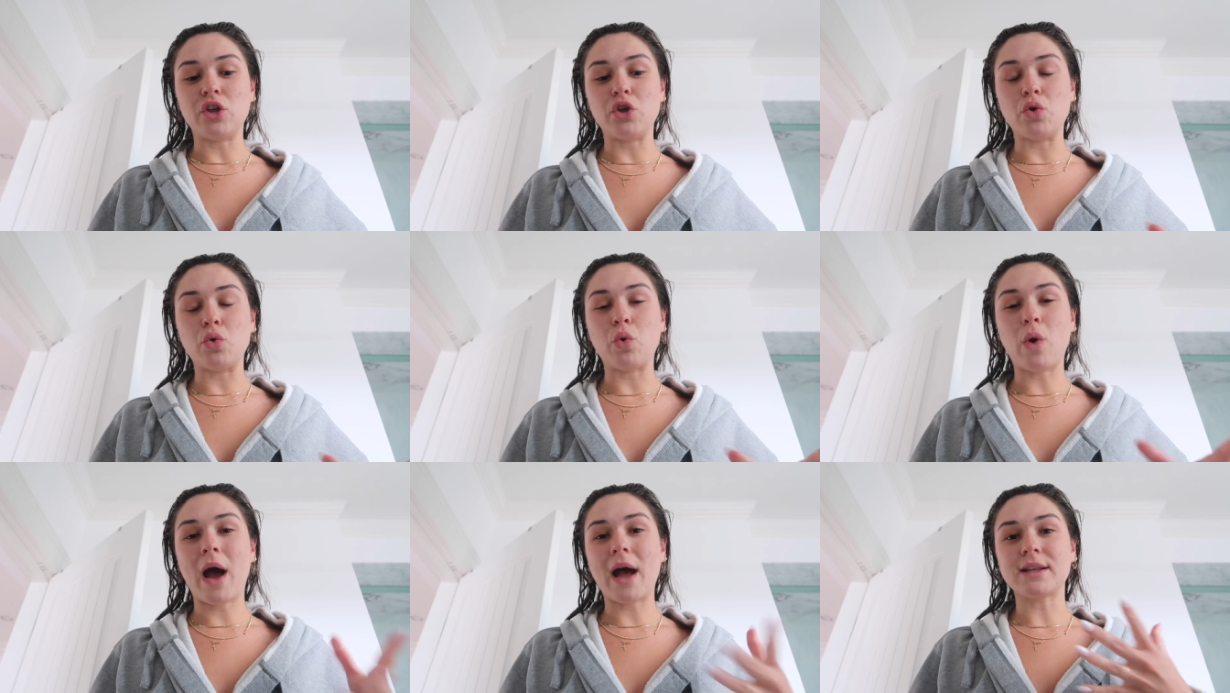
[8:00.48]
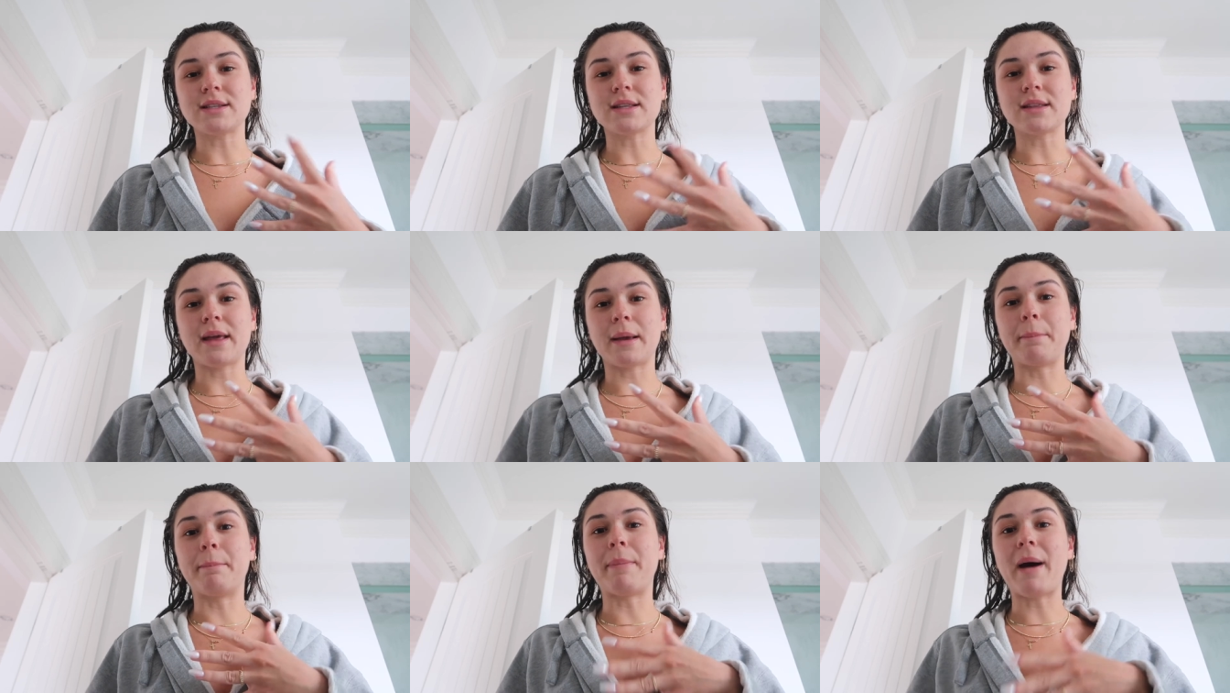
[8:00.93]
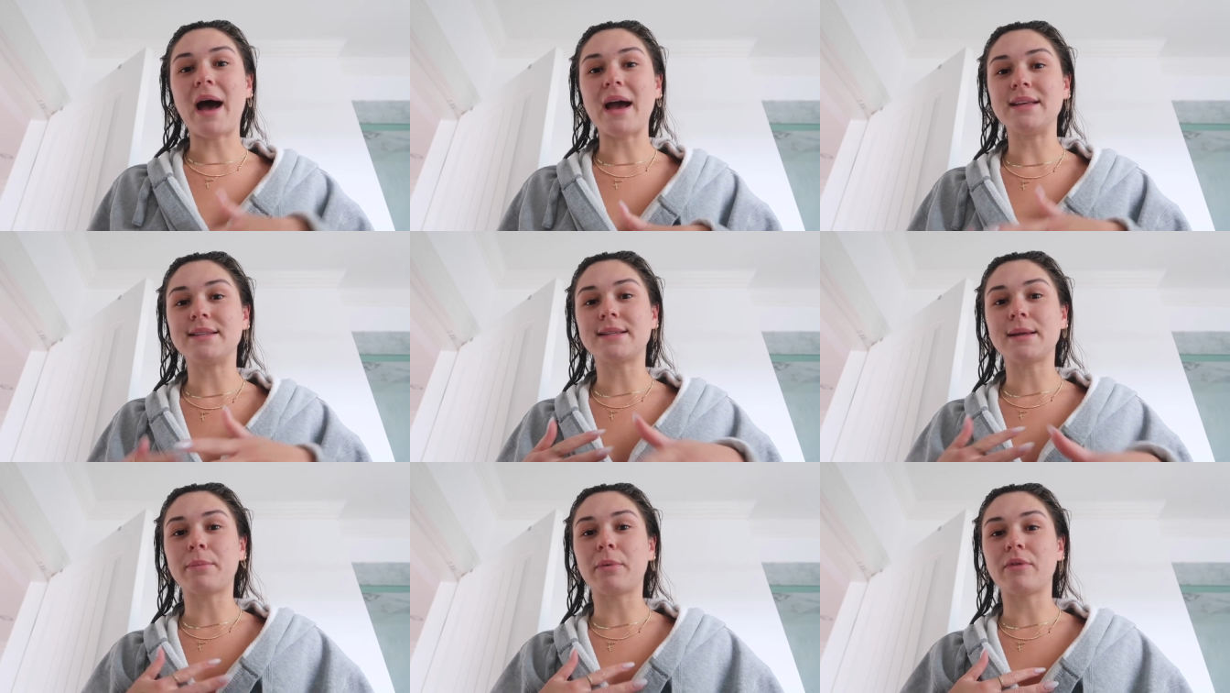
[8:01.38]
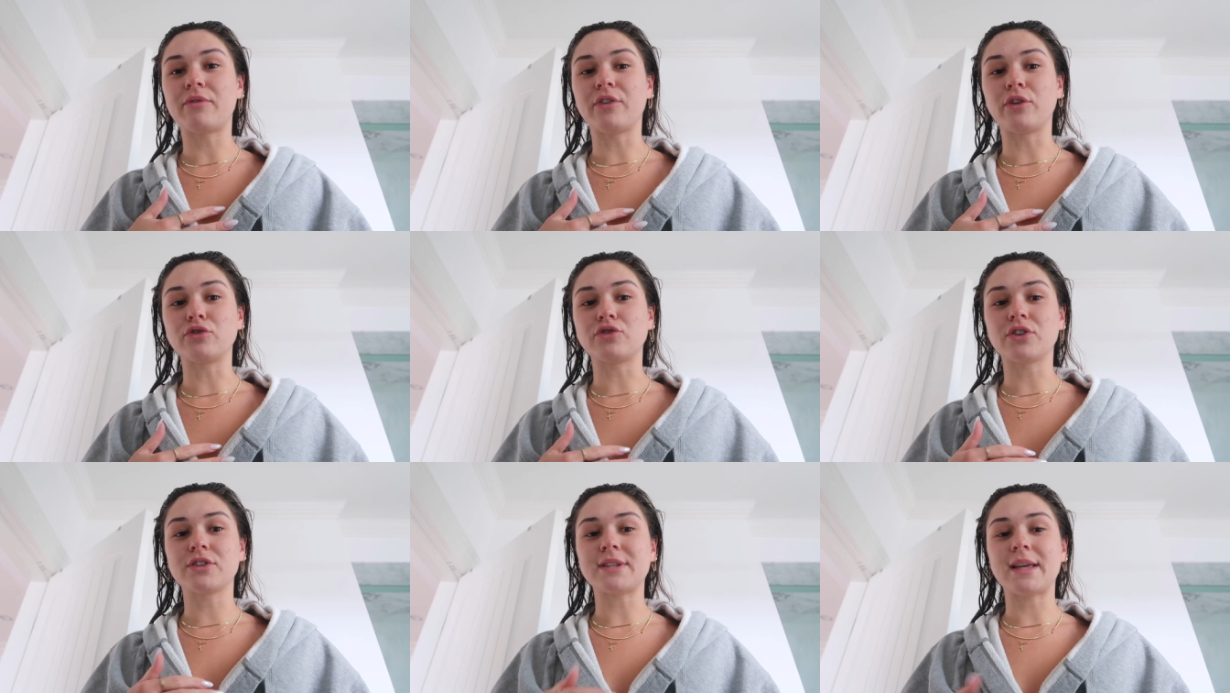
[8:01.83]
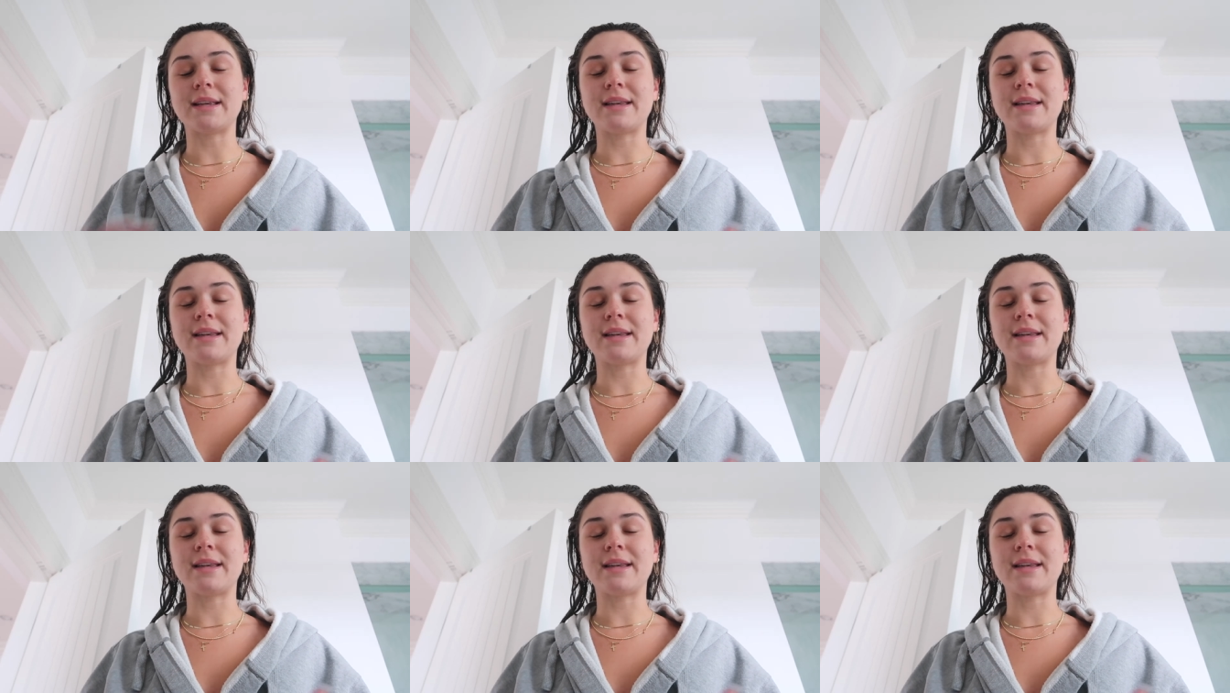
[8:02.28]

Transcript: you had to like buy separate filters.